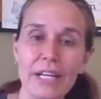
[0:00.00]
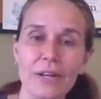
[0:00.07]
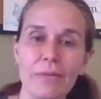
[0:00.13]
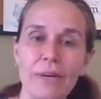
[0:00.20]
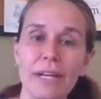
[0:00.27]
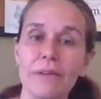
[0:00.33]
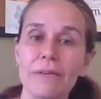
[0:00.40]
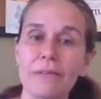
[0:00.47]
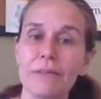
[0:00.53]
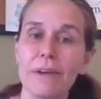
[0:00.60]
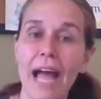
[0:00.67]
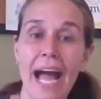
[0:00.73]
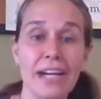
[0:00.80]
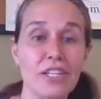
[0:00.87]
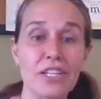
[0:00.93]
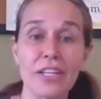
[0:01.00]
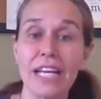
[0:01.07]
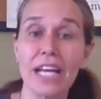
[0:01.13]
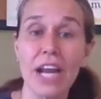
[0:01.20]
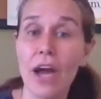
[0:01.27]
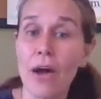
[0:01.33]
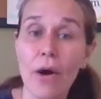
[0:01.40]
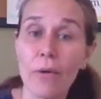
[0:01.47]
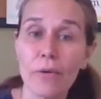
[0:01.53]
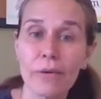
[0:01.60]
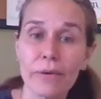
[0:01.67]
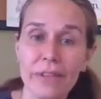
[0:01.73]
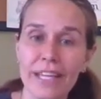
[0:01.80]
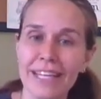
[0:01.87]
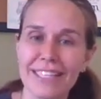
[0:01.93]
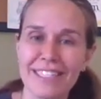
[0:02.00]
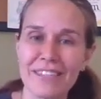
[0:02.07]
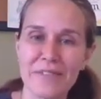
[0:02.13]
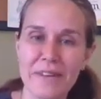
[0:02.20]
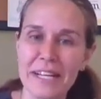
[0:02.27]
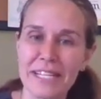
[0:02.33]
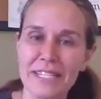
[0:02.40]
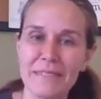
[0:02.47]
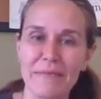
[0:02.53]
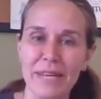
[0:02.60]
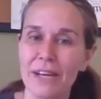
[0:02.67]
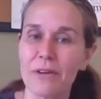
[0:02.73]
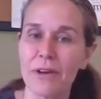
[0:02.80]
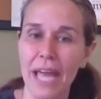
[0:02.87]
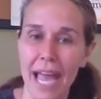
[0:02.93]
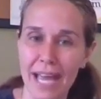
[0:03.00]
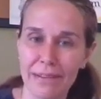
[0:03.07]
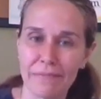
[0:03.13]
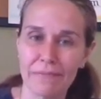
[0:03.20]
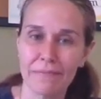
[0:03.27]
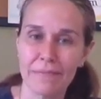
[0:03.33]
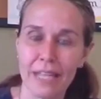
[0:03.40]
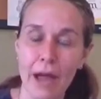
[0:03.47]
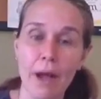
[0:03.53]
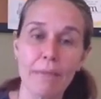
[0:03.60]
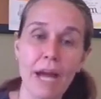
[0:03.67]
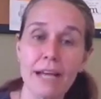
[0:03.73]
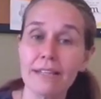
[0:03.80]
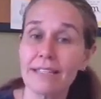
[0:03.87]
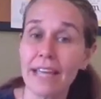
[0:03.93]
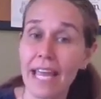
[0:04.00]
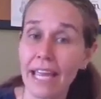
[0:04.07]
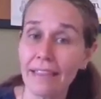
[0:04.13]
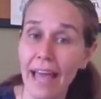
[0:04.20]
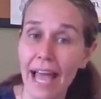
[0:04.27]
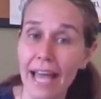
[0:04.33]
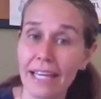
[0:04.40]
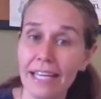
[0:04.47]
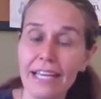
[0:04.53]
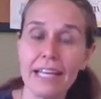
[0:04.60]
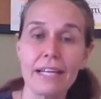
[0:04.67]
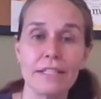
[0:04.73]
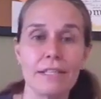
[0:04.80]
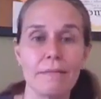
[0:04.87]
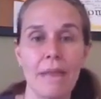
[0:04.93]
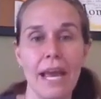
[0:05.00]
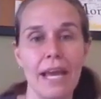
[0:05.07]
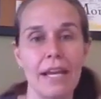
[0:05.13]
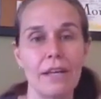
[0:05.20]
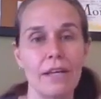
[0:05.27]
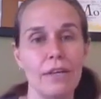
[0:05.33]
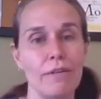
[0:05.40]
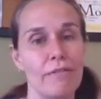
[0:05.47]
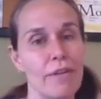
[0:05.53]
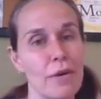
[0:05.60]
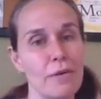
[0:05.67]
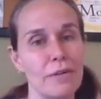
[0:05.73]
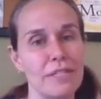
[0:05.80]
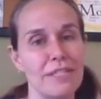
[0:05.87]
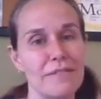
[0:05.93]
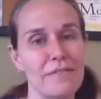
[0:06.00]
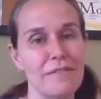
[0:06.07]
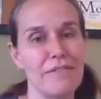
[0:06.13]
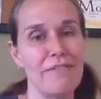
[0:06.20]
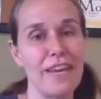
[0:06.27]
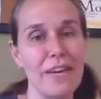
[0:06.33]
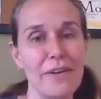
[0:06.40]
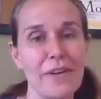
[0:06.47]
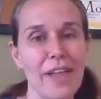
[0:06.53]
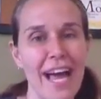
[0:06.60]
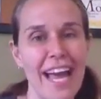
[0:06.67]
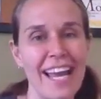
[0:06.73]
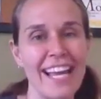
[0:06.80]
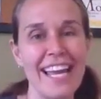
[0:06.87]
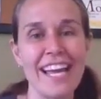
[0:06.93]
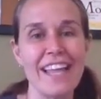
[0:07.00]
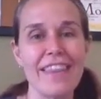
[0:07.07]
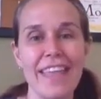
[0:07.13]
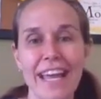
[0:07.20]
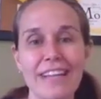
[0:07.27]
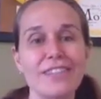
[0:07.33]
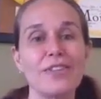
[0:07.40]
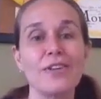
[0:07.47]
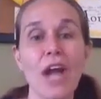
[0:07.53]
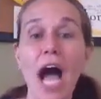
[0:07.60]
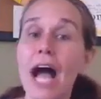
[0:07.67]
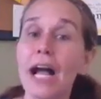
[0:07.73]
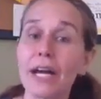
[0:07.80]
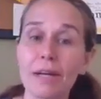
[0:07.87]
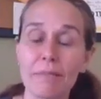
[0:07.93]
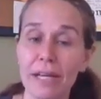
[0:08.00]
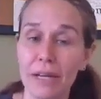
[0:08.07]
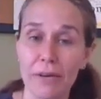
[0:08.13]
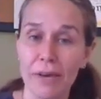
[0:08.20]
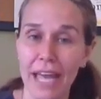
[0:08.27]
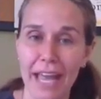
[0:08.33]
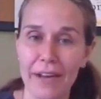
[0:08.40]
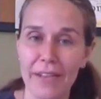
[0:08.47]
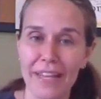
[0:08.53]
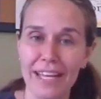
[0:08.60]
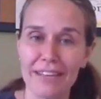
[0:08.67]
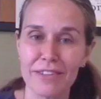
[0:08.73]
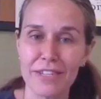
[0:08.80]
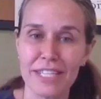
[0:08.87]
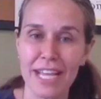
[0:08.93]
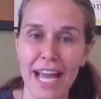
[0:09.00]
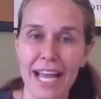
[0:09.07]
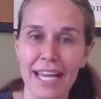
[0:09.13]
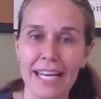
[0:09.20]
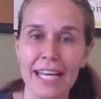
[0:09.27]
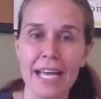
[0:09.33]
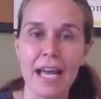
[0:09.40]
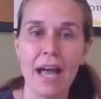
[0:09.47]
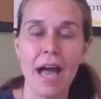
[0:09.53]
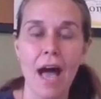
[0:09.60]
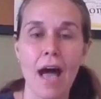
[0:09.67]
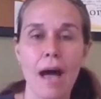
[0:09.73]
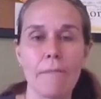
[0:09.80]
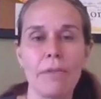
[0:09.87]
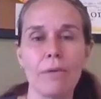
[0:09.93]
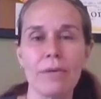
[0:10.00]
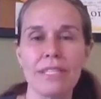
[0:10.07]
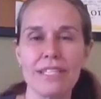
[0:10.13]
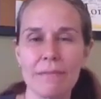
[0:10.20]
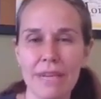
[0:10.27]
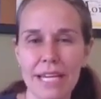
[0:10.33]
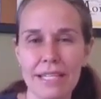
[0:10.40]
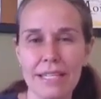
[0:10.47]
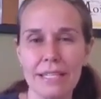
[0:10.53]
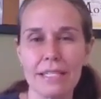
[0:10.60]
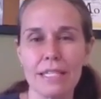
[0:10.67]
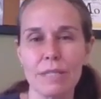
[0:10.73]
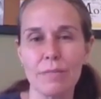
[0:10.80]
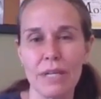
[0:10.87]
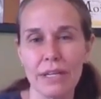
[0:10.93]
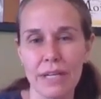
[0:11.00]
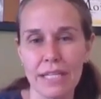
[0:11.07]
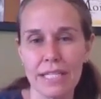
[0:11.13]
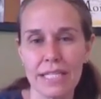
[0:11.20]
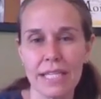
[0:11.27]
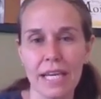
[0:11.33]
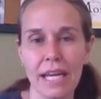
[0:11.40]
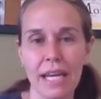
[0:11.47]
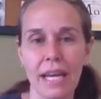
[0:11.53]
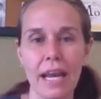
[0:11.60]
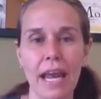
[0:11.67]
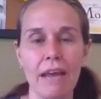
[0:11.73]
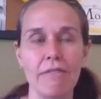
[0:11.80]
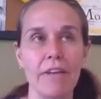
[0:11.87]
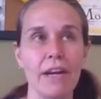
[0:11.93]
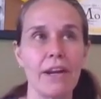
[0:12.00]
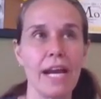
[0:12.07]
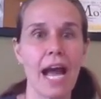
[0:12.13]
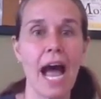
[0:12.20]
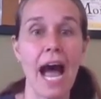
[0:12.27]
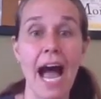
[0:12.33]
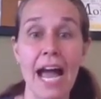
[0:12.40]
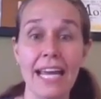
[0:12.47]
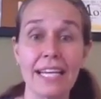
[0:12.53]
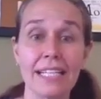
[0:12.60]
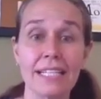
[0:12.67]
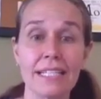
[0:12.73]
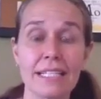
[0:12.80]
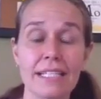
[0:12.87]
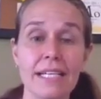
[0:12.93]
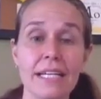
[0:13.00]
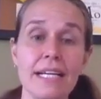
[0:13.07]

we don't actually know that it's going to be okay. Now, I'm not saying that to make you folks feel like things are not going to be okay on the other side. But when somebody's experiencing a very heightened